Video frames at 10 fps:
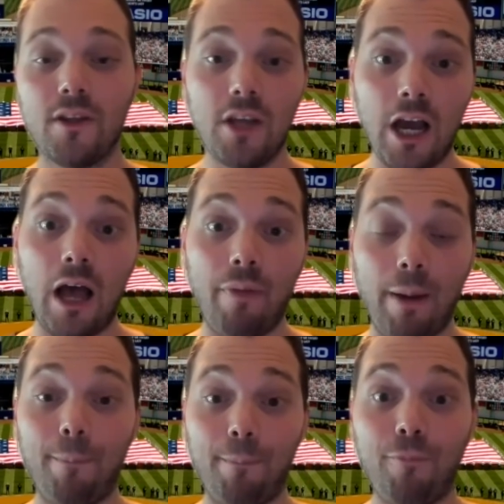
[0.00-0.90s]
Yeah,
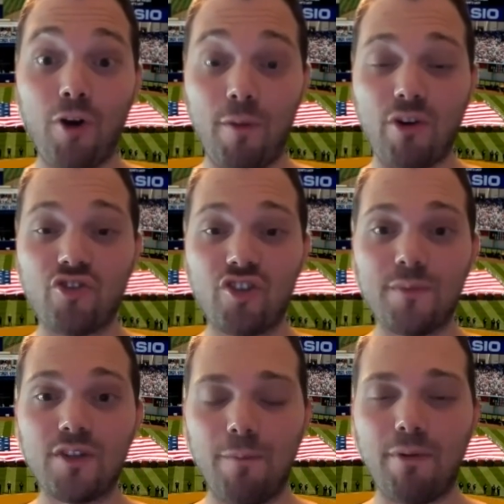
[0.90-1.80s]
that pretty much
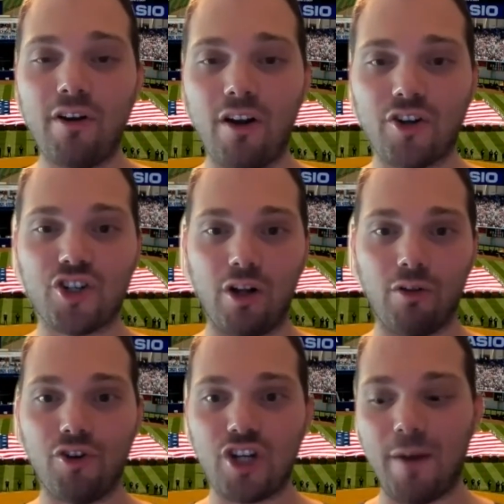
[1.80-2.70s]
sums it up in a
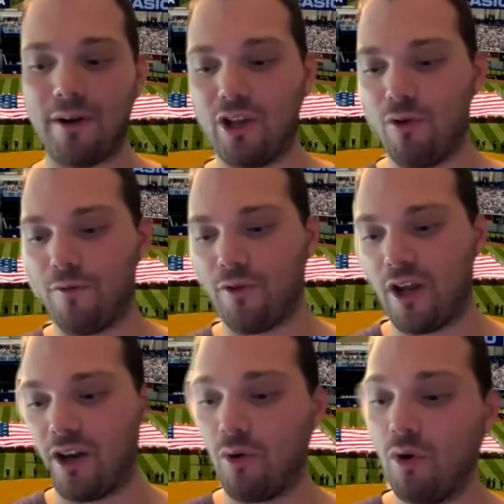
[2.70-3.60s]
nutshell. Good job out of you,
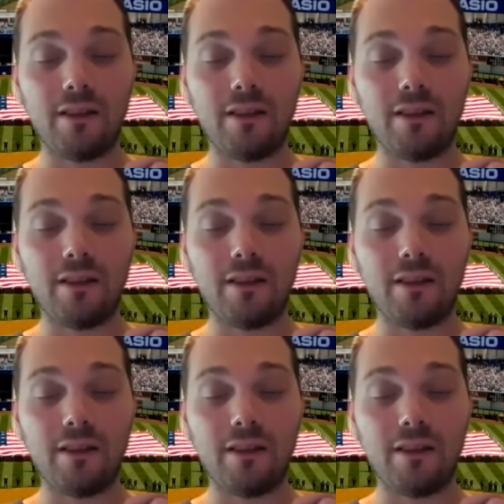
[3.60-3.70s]
Fernando.